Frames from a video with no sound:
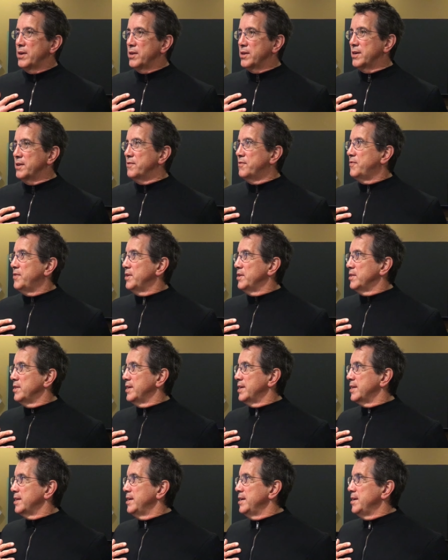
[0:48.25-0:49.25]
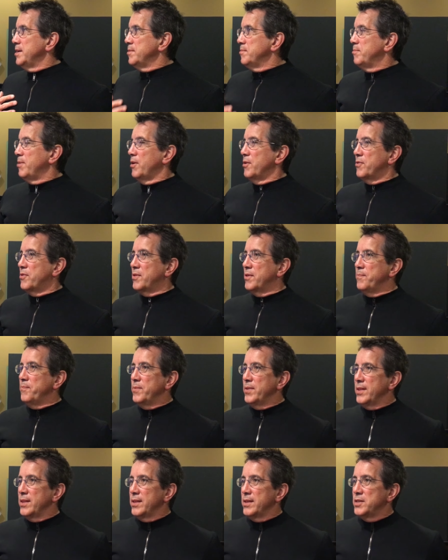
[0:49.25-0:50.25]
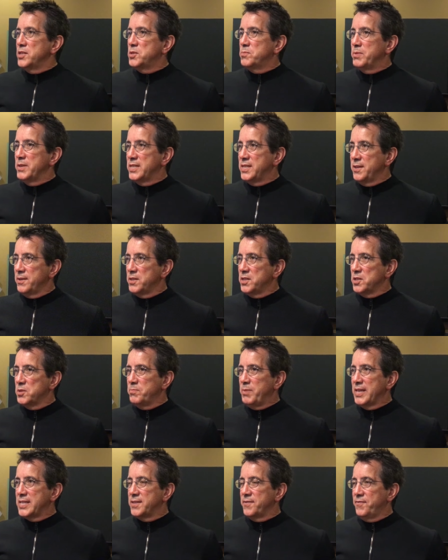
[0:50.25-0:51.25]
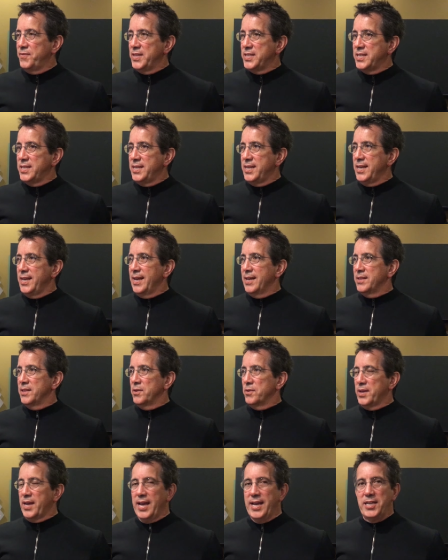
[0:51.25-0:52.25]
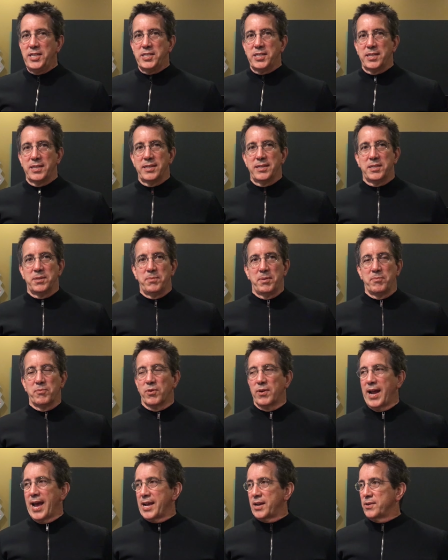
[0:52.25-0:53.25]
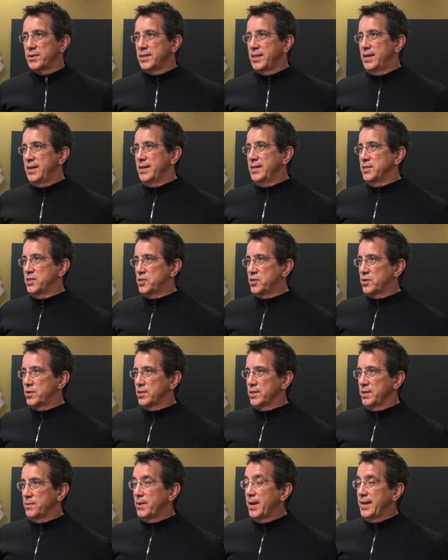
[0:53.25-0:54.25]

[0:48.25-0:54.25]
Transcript: You're going to feel it, both speci the specificity and location, to be more accurate than it is currently.